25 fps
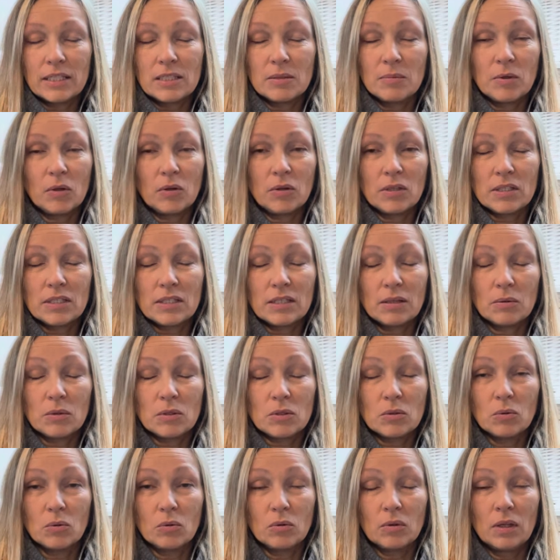To be honest, I
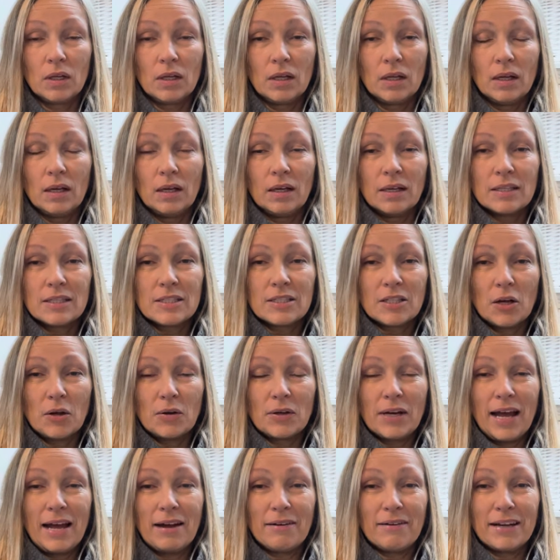was all
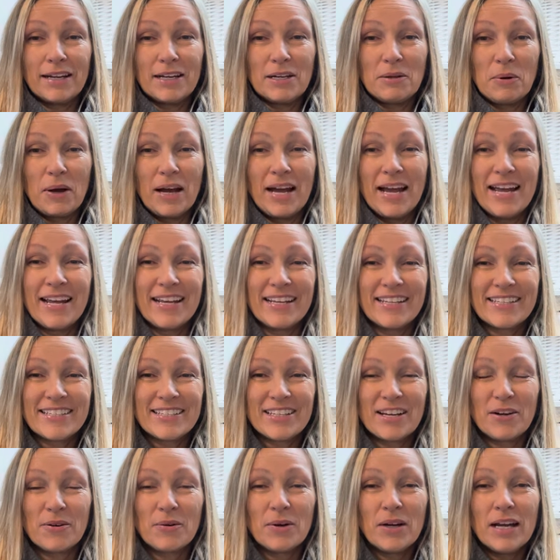sewn out anyway.
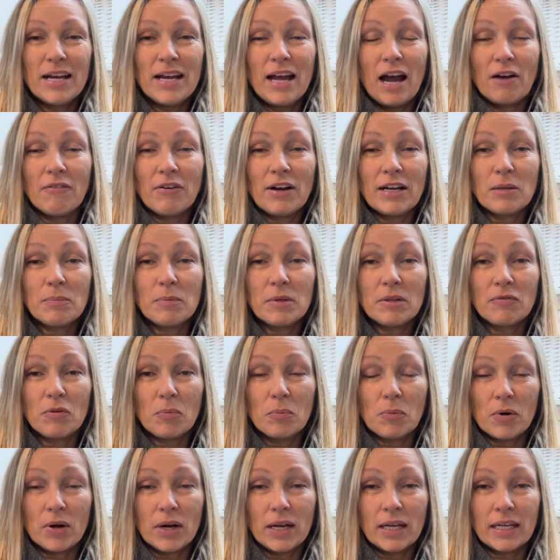So I've had a bit of a
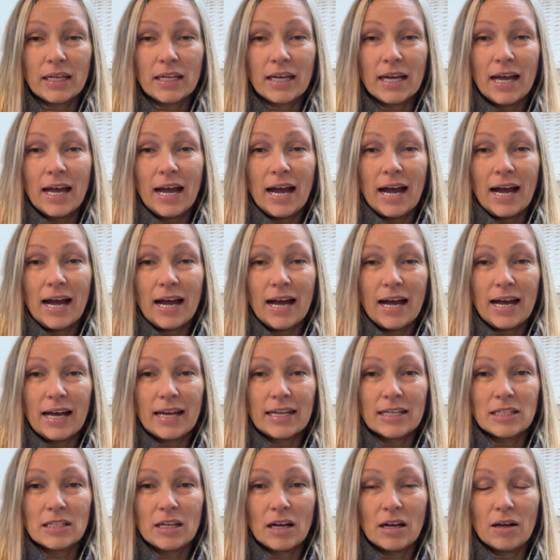break
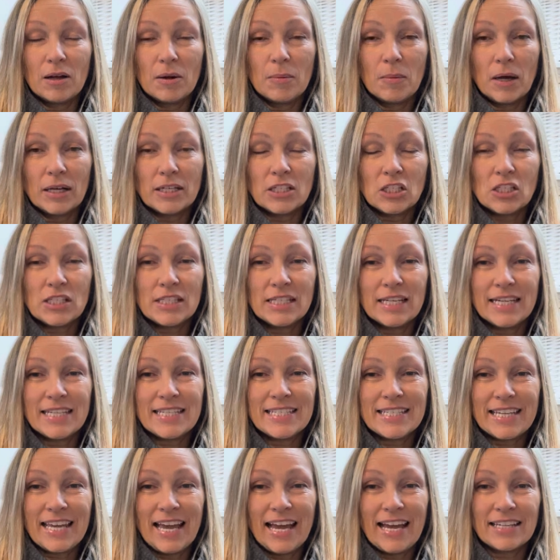and I just need
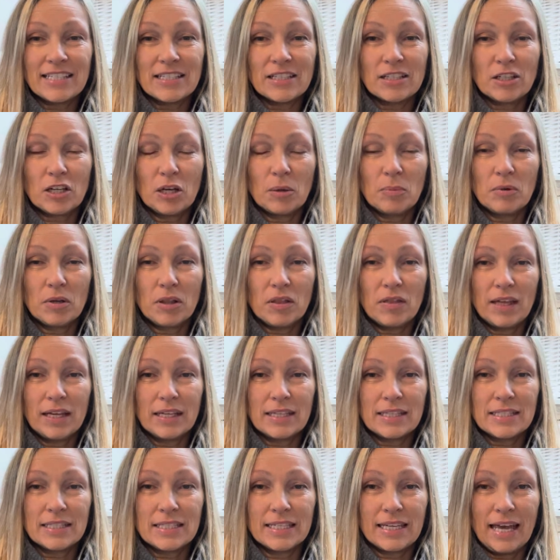to get a couple of
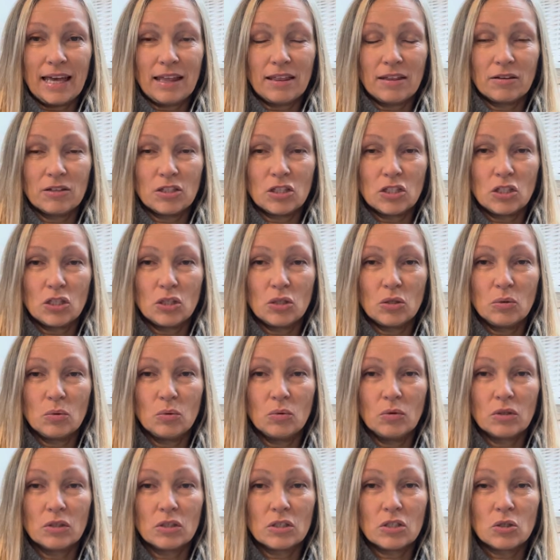things together
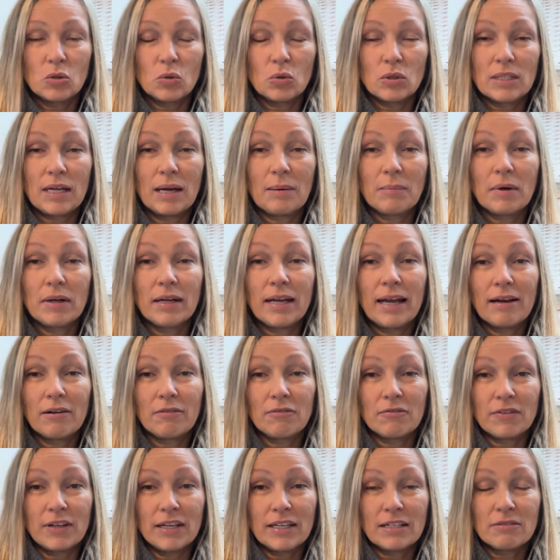to sort out my
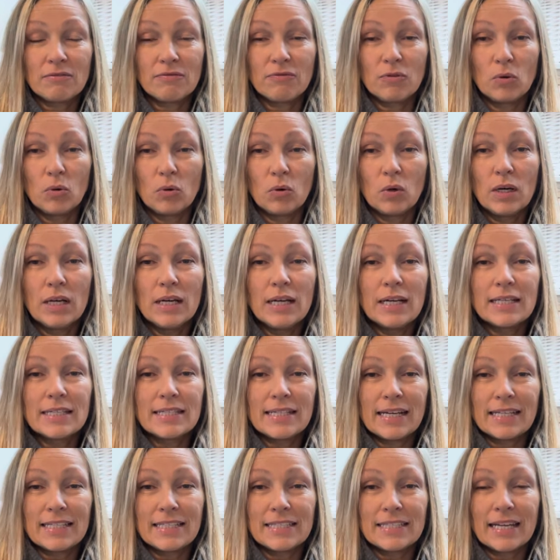outfit for
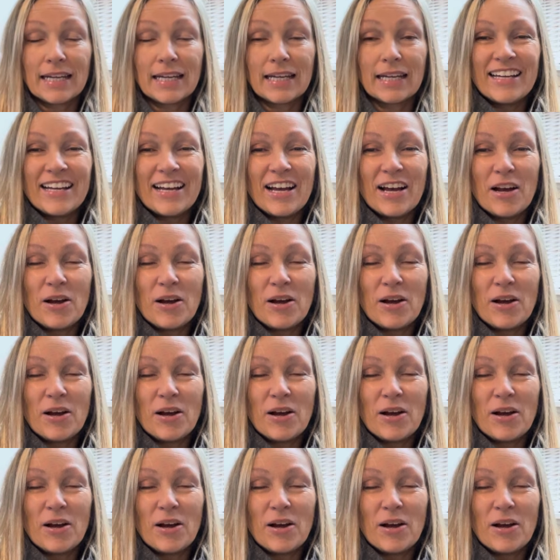Saturday.